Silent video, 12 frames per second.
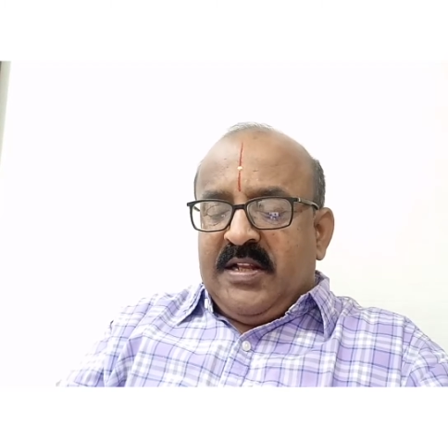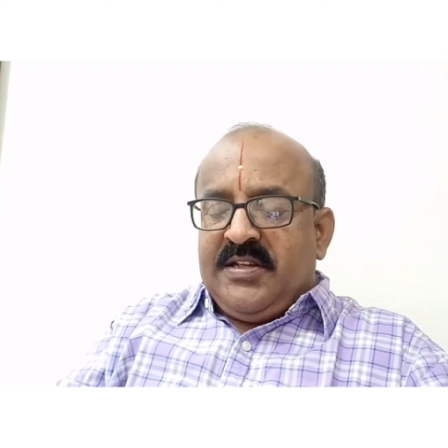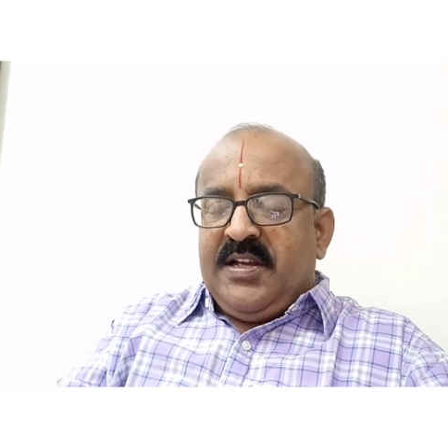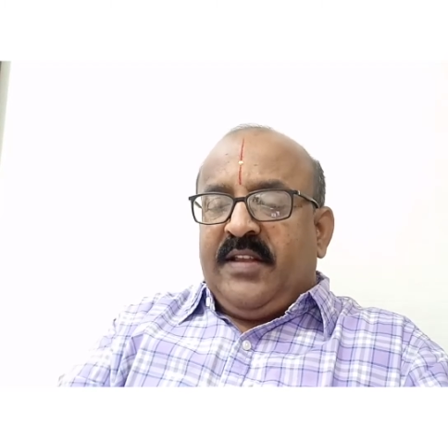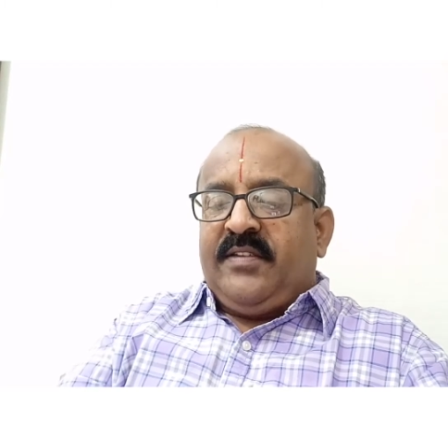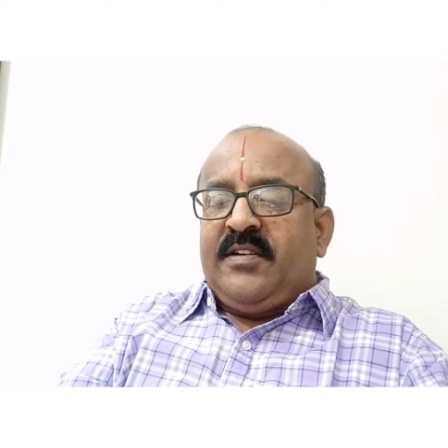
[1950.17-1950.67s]

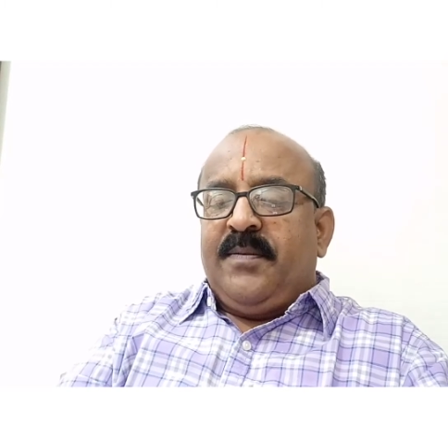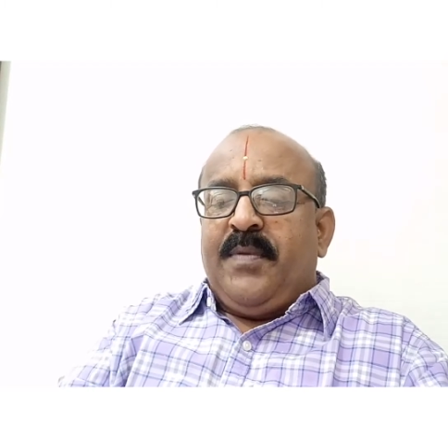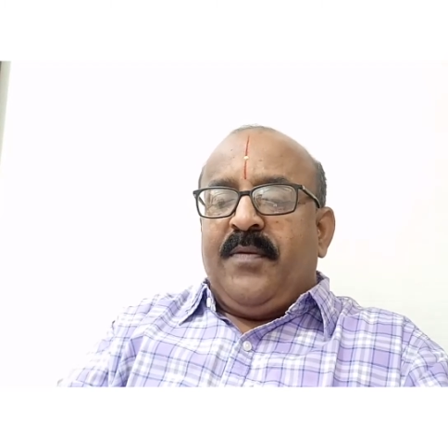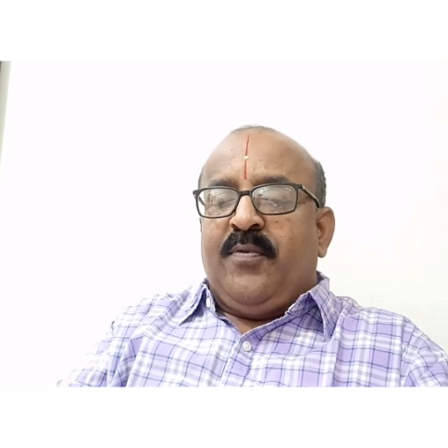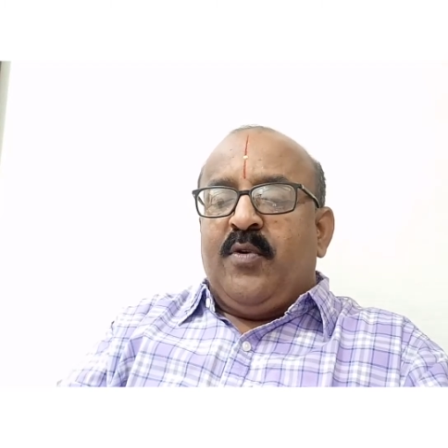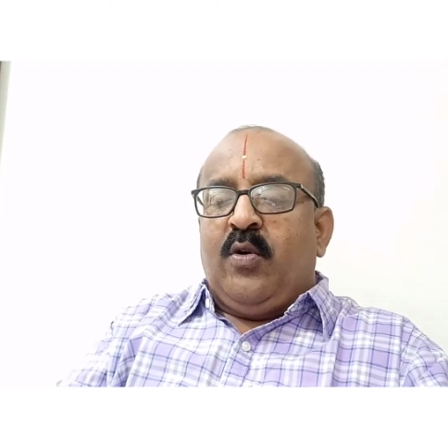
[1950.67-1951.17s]
just
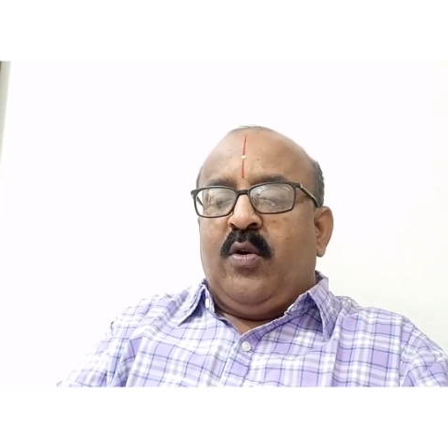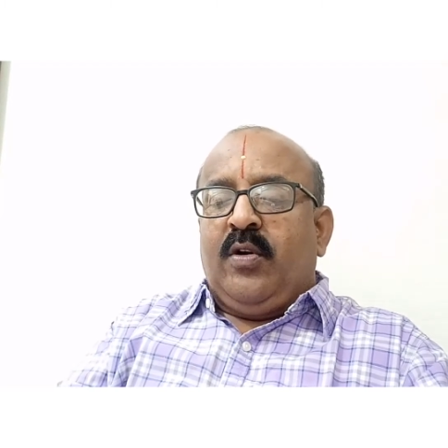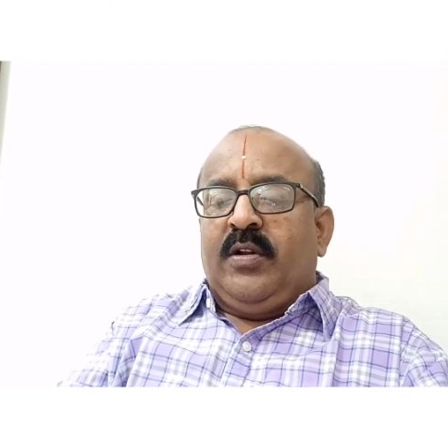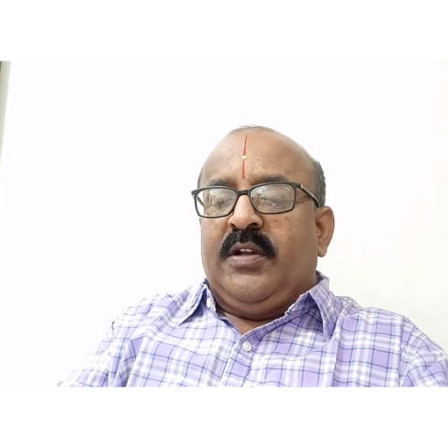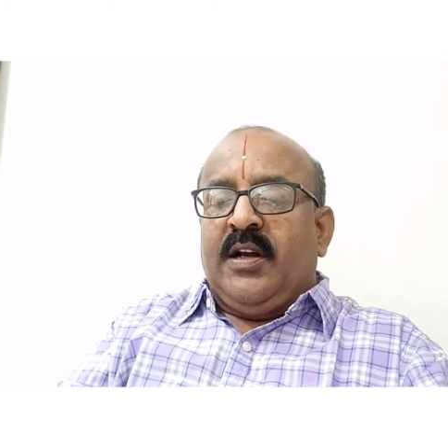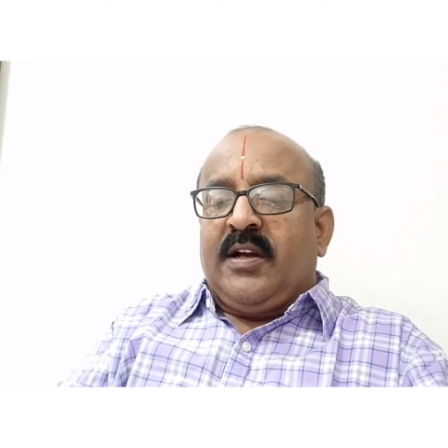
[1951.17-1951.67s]
before
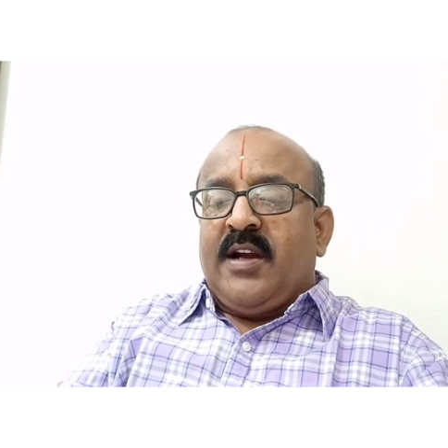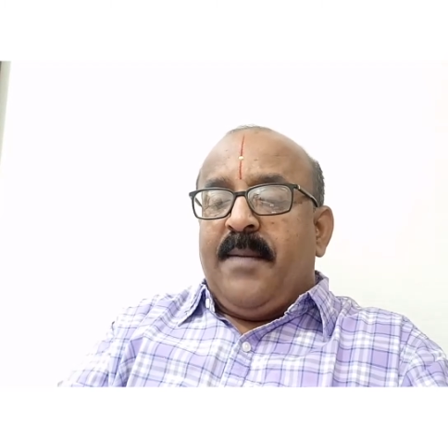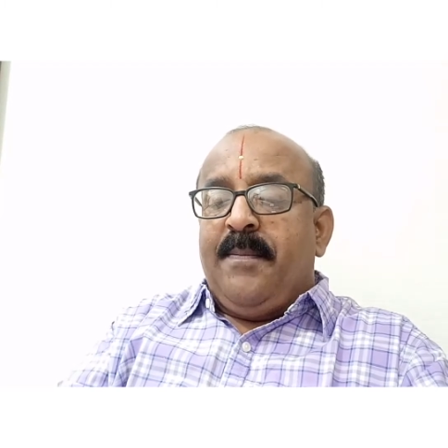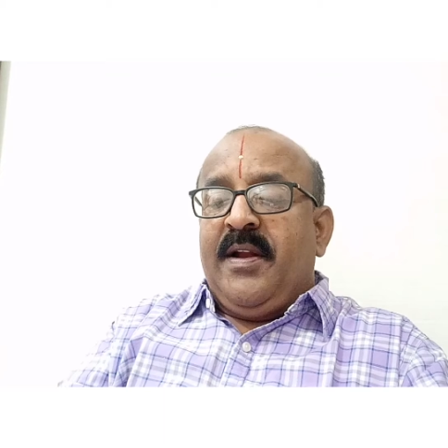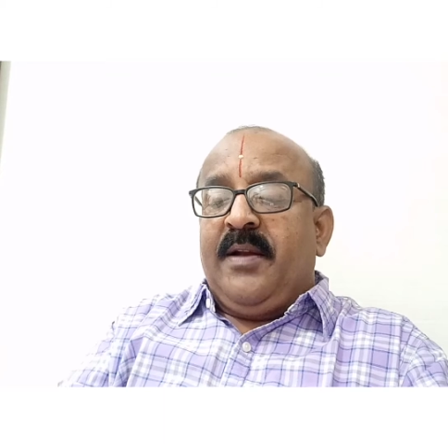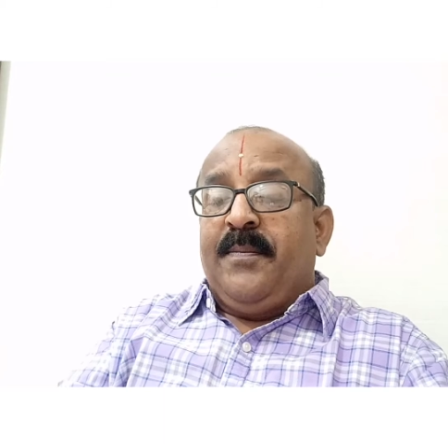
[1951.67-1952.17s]
the
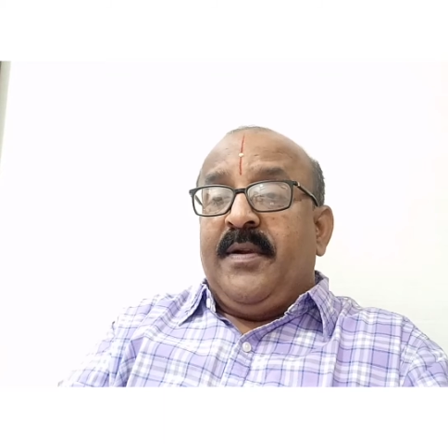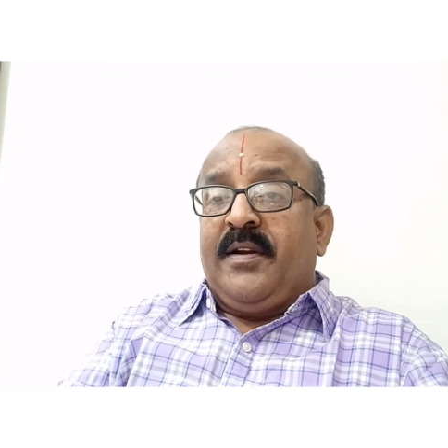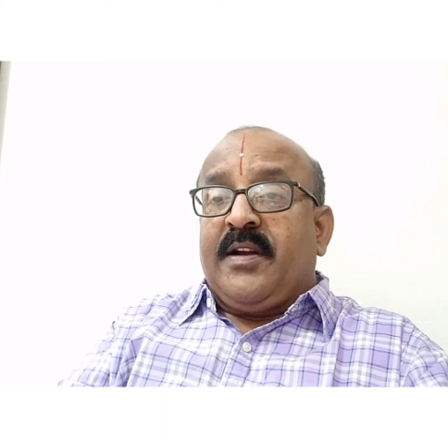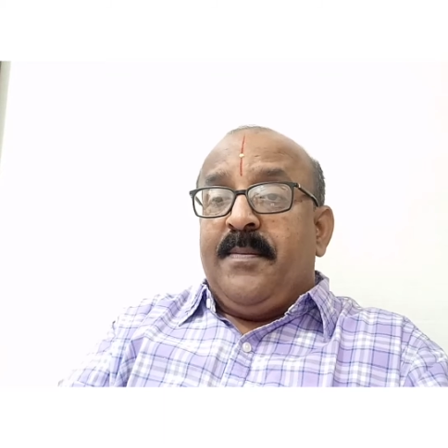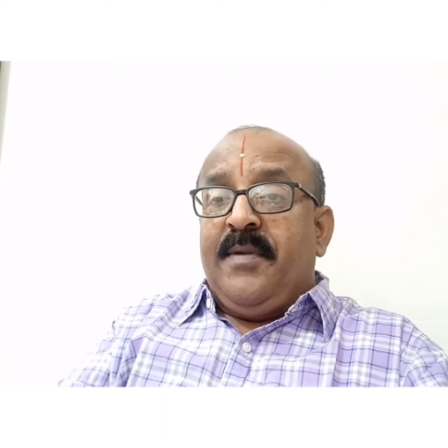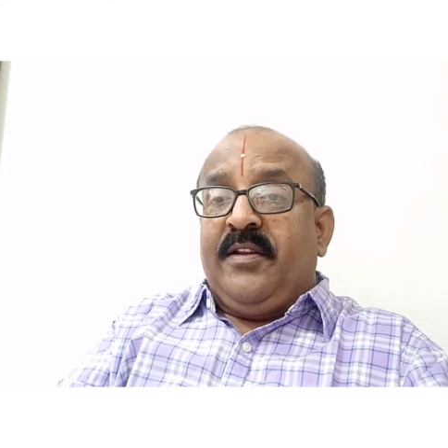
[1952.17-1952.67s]

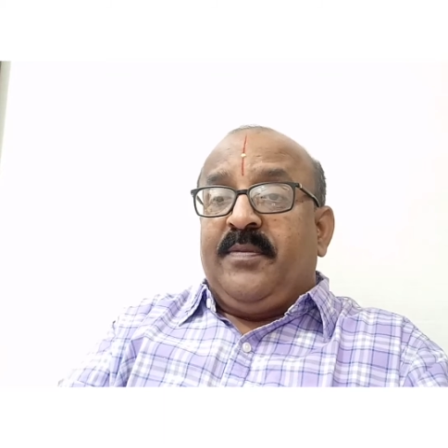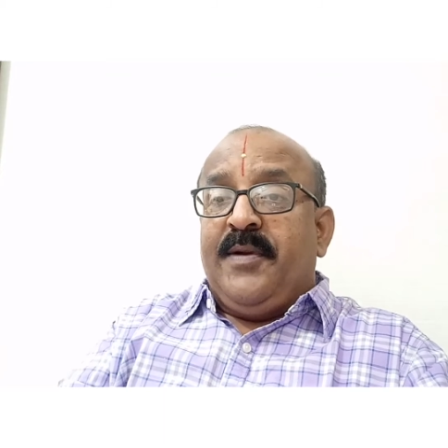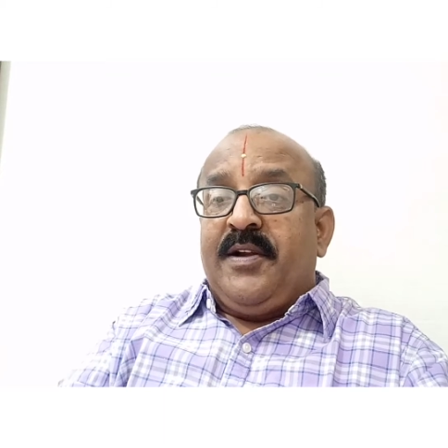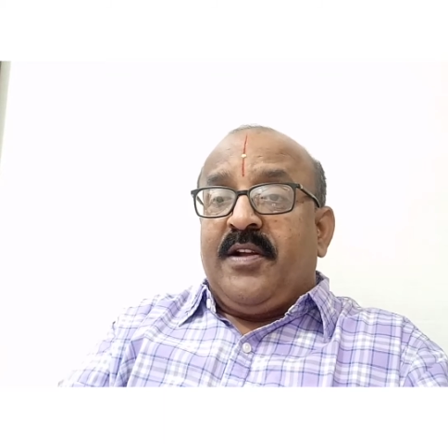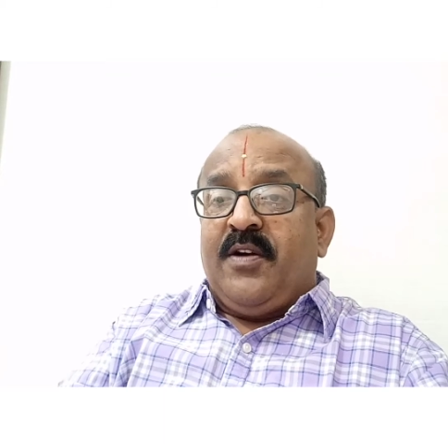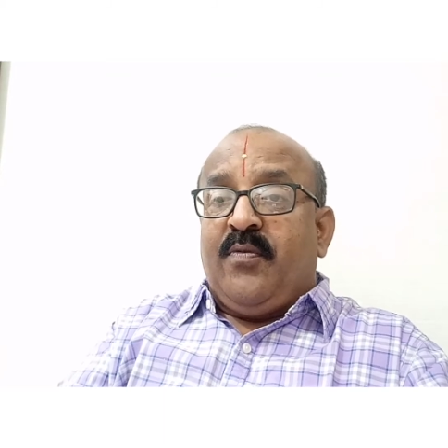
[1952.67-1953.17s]

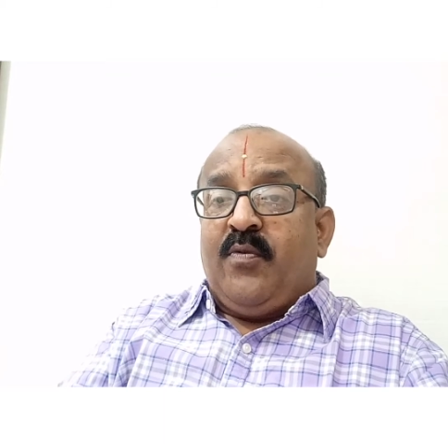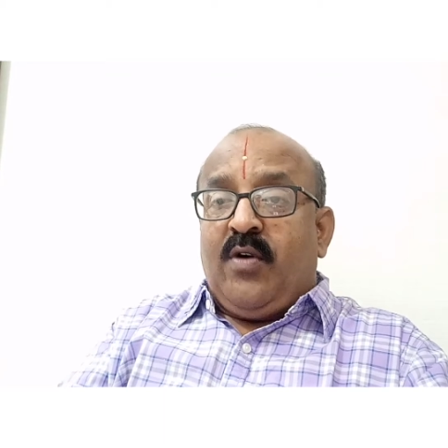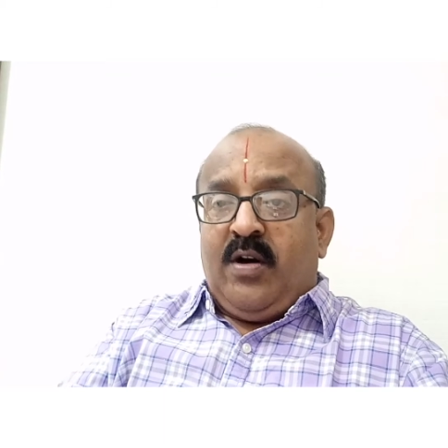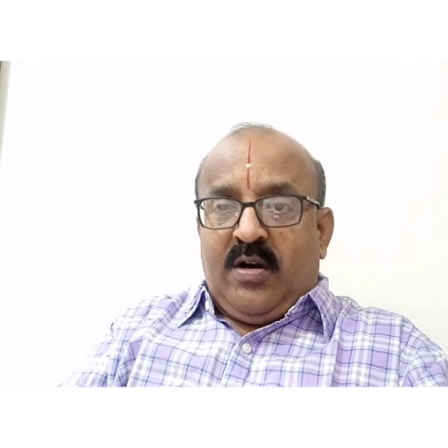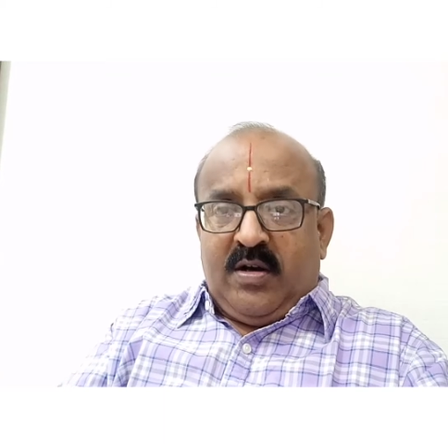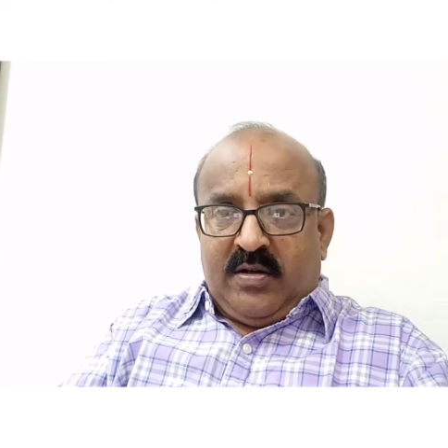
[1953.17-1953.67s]
commencement of
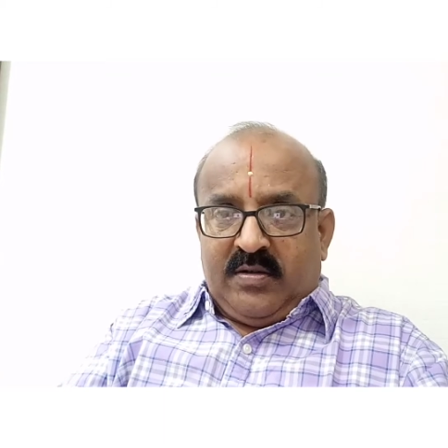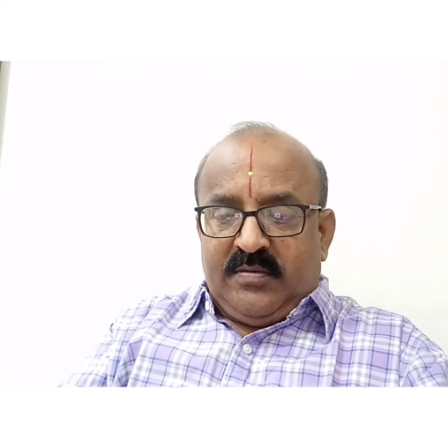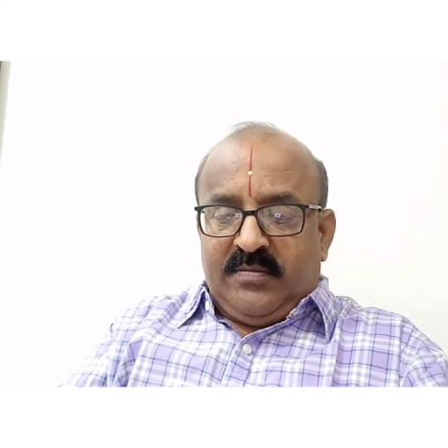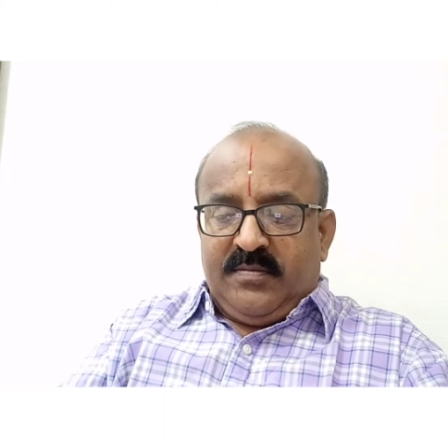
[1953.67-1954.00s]
war,